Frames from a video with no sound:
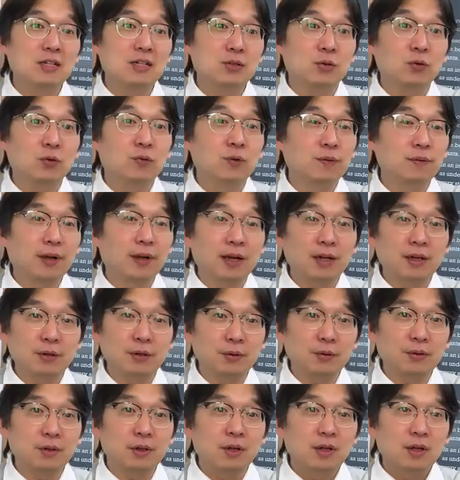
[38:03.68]
is
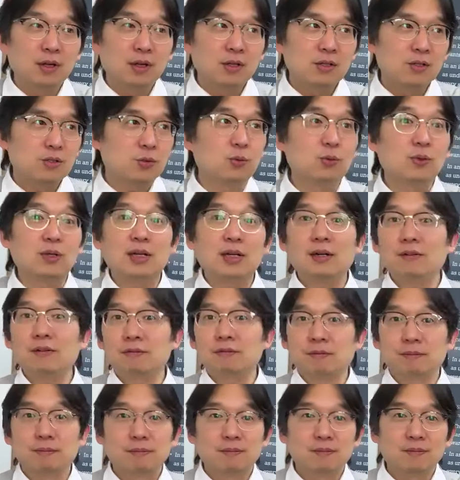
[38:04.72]
overvalued. Sold
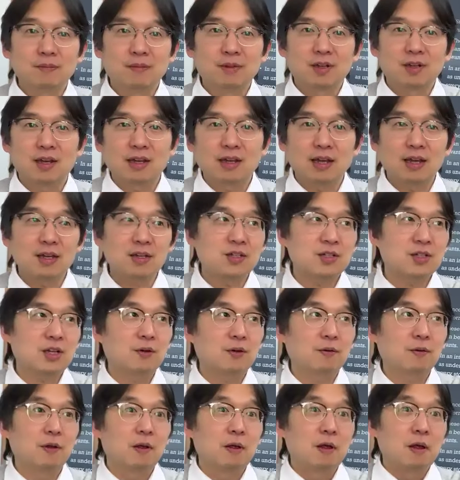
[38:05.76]
out, okay, cashed
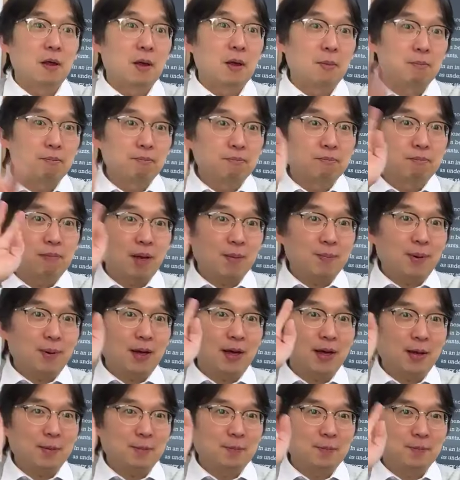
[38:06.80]
out.
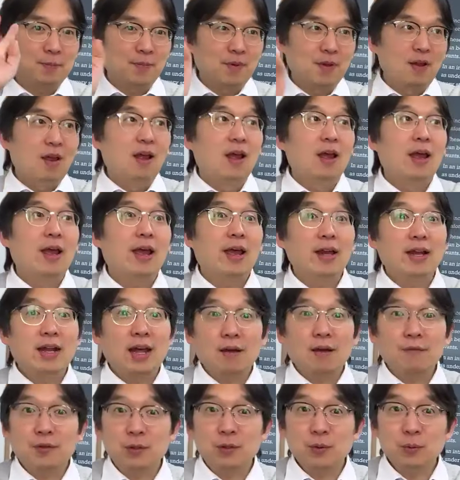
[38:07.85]
Bye-bye.
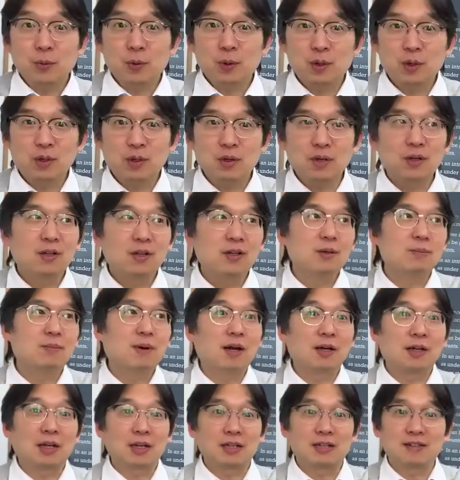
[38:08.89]
And afterward, the
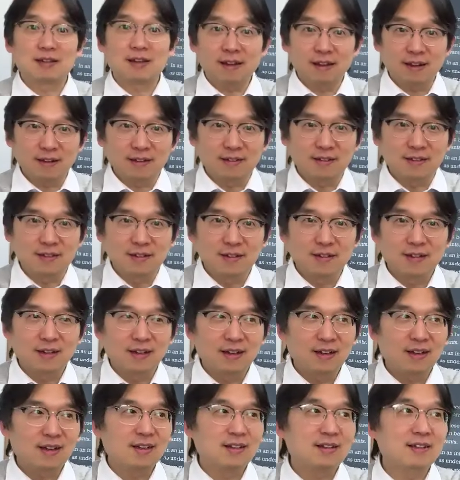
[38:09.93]
market tanked.
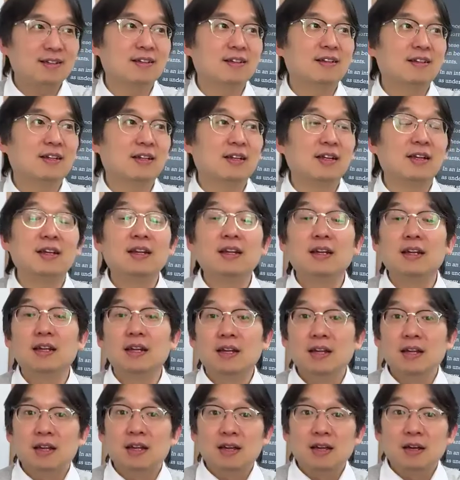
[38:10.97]
And then he,
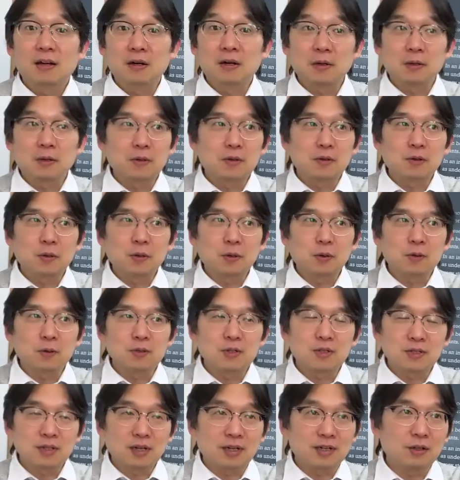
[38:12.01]

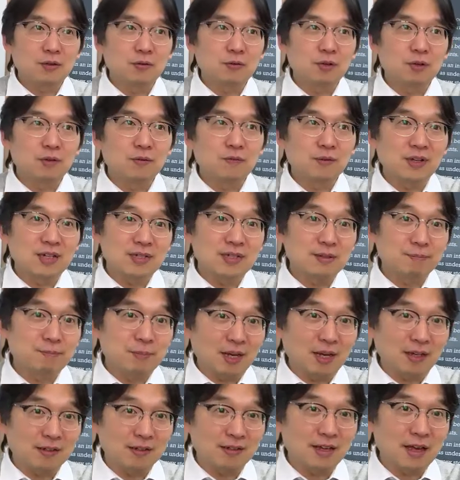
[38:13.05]
started to invest
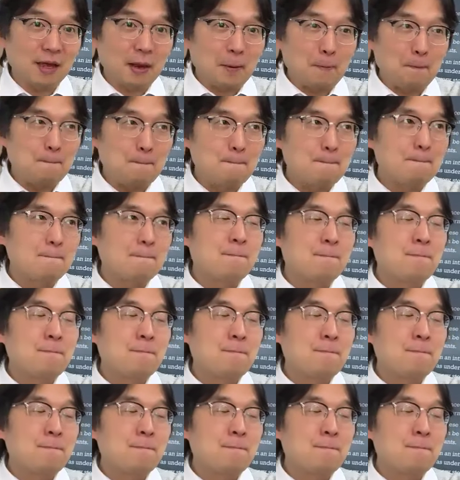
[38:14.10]
it back again.